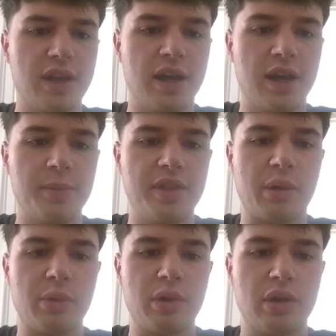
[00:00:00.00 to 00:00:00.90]
And
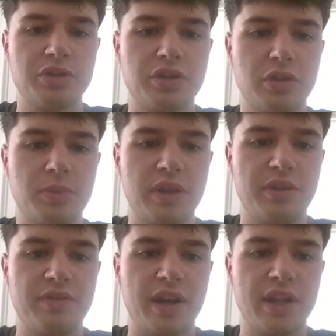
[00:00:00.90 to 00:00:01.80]
then we'll also be
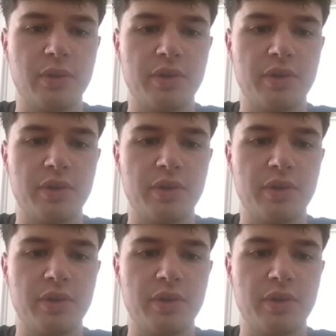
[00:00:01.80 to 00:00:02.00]
finding